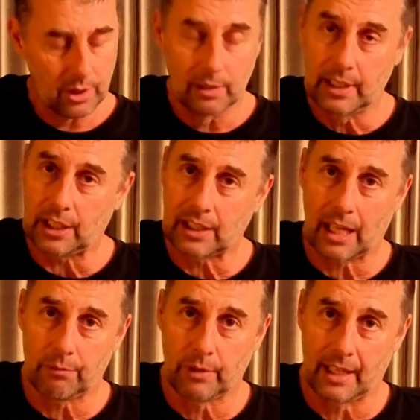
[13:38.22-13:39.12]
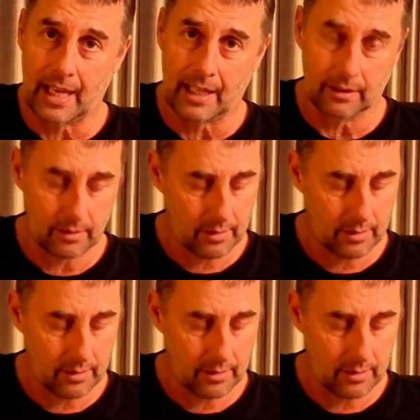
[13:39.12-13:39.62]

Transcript: So let that ring out.